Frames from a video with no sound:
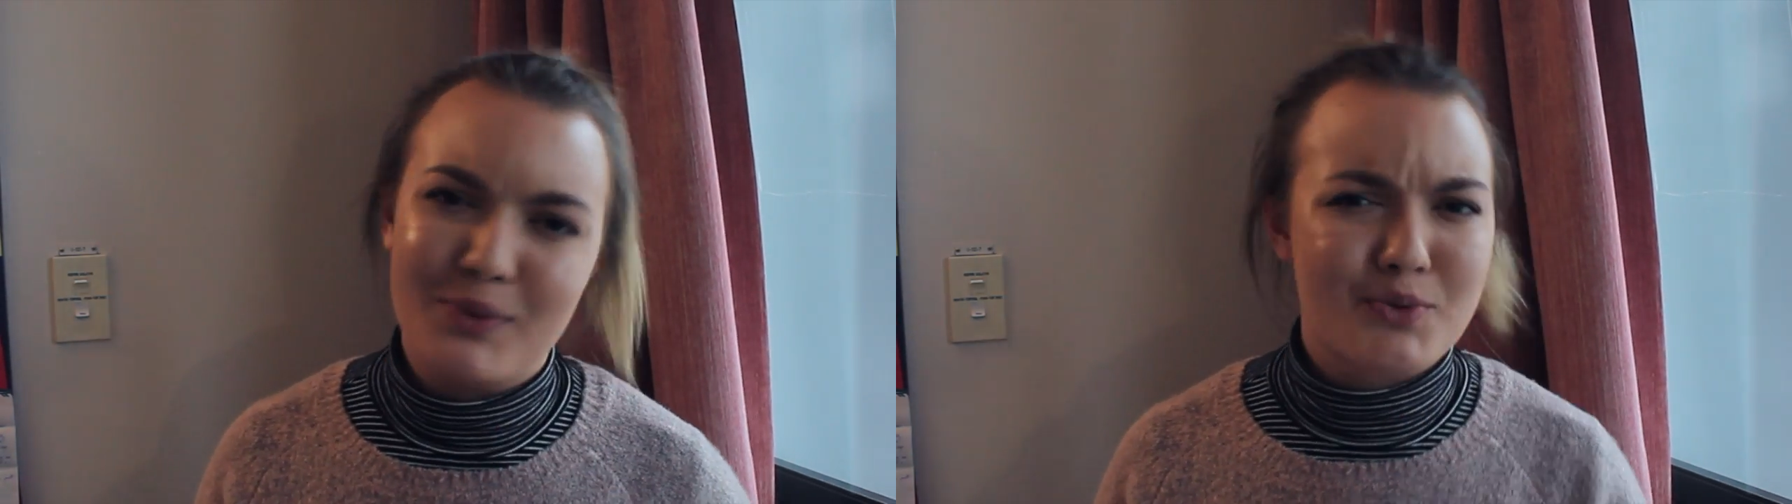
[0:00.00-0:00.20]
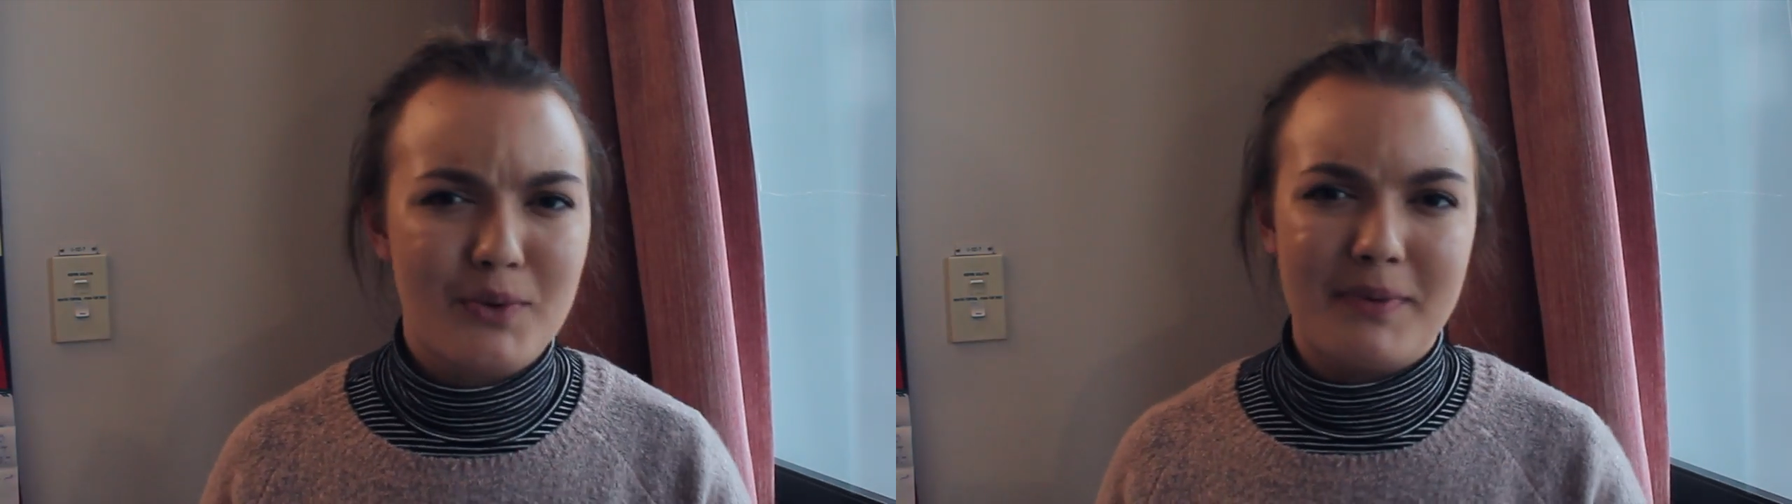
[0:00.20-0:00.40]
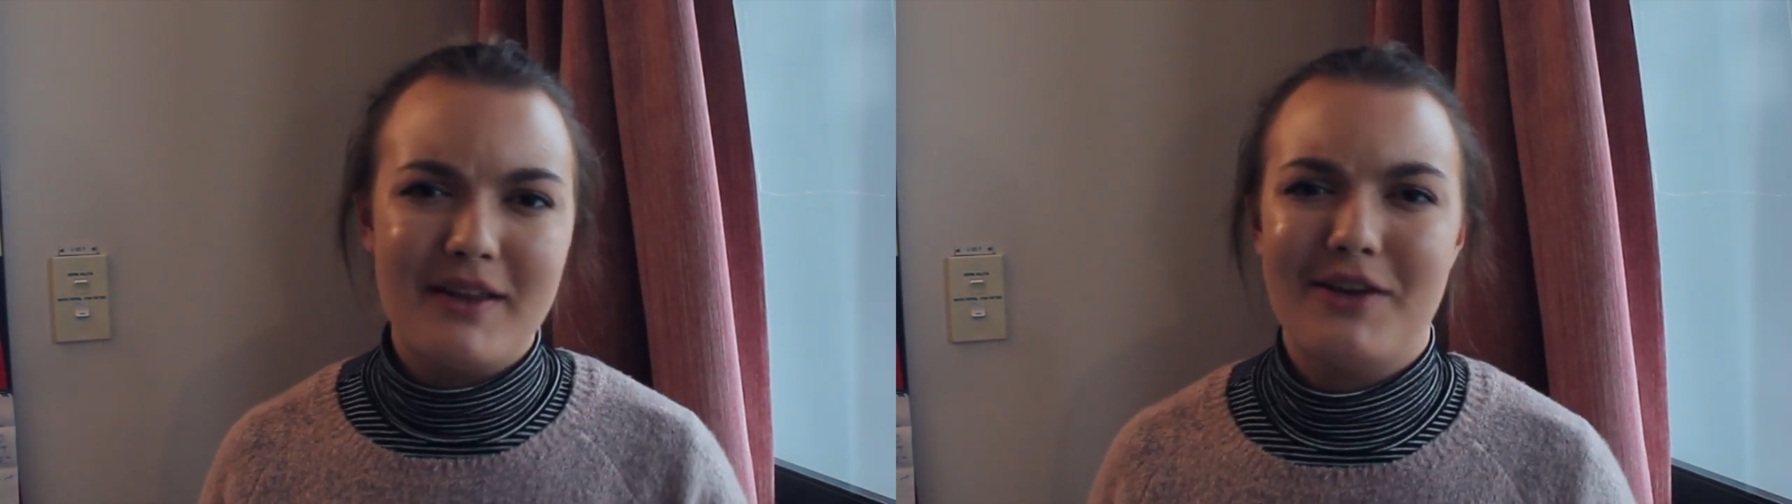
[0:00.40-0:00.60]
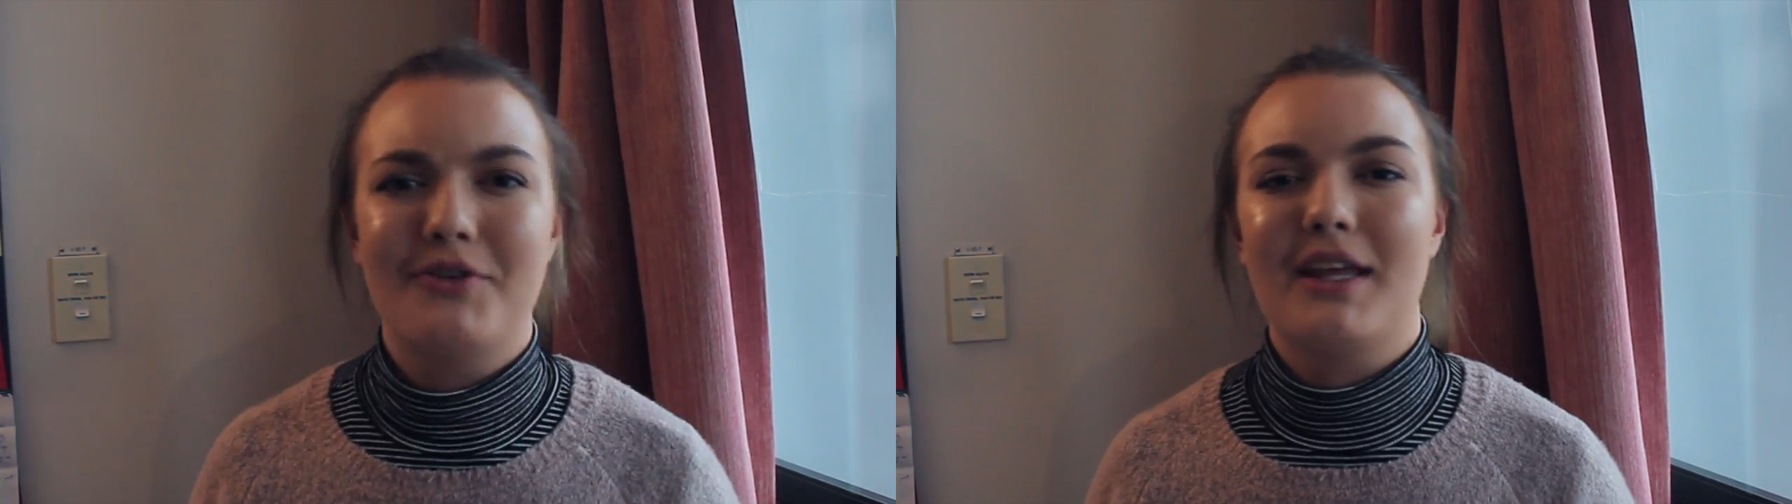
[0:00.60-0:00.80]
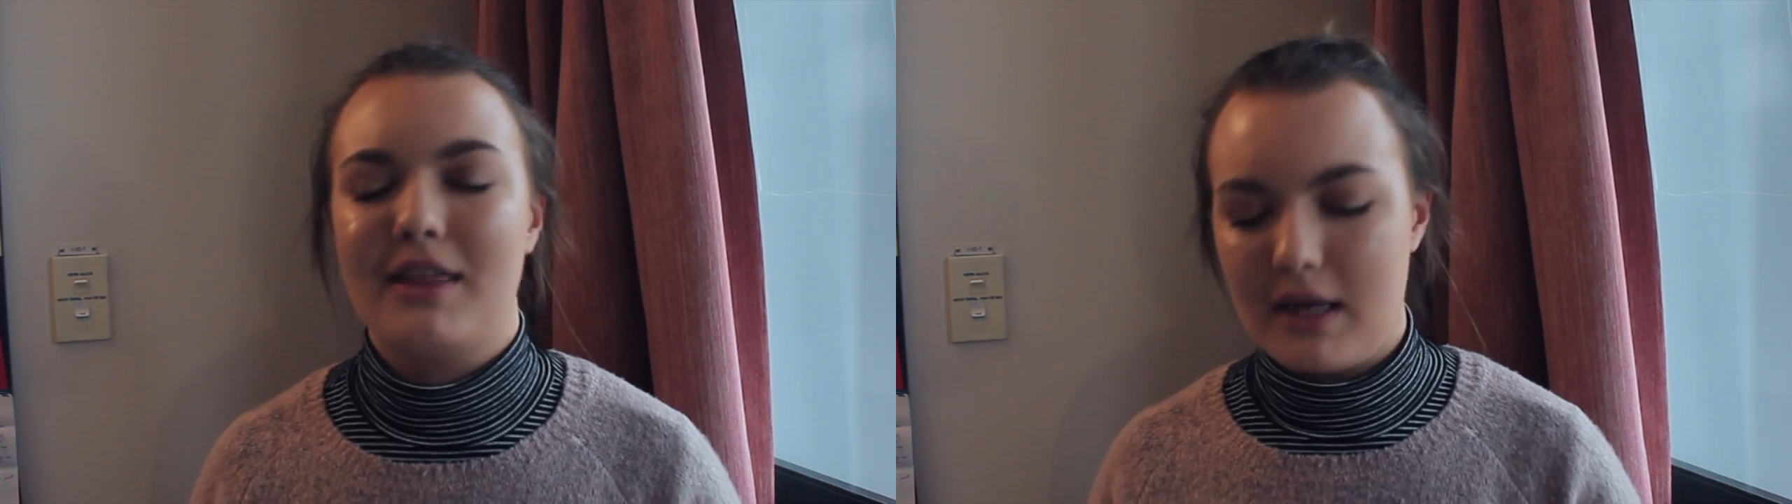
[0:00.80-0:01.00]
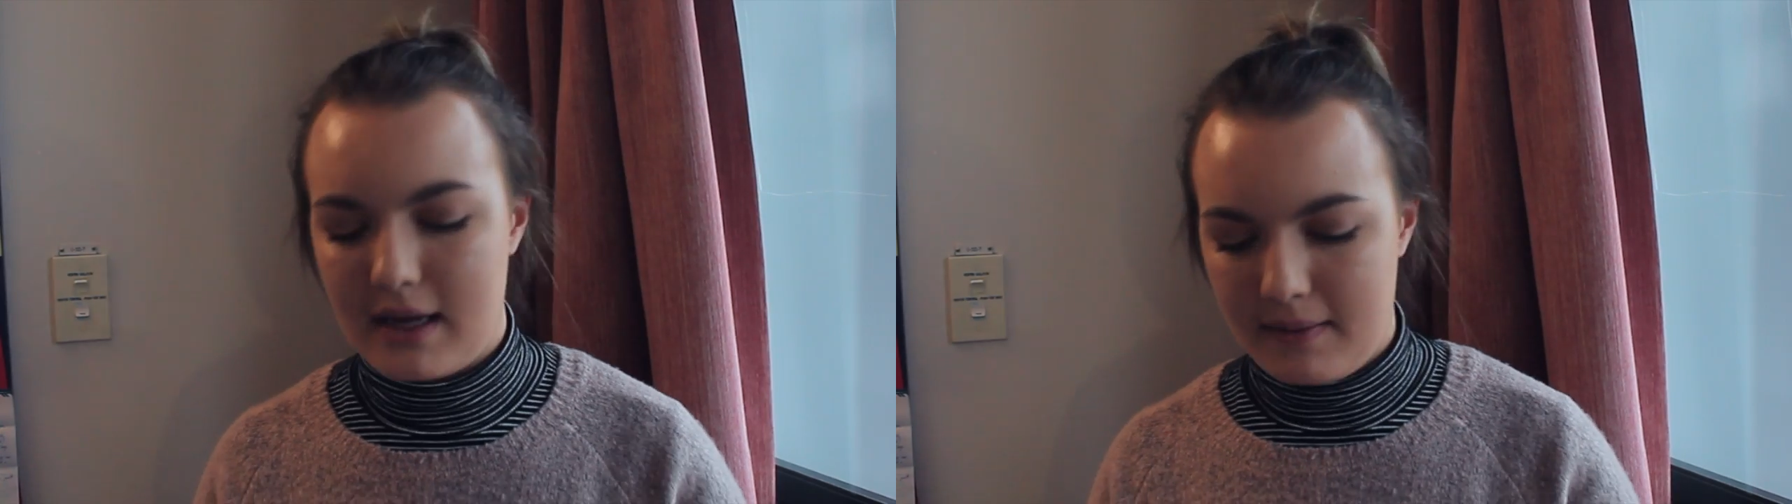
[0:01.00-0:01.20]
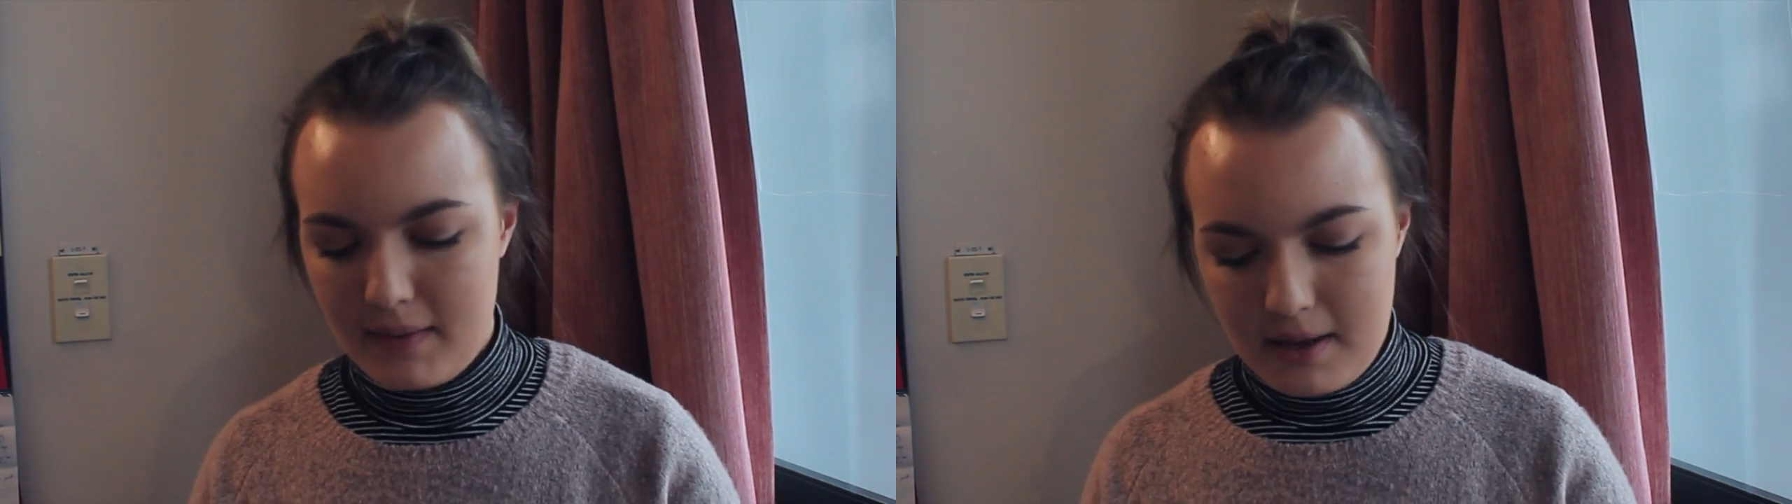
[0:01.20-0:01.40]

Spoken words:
which would be the only thing.